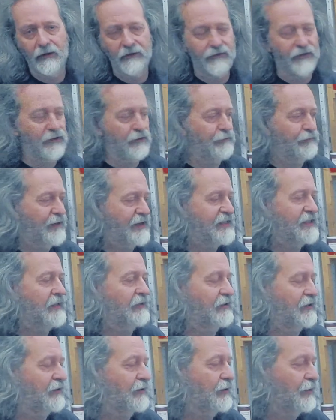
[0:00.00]
for the rest
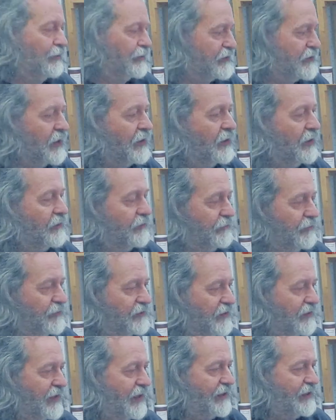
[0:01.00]
of the chorus through
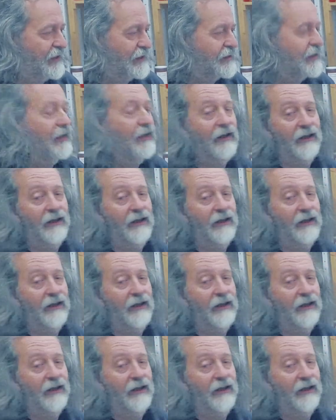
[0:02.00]
to the end,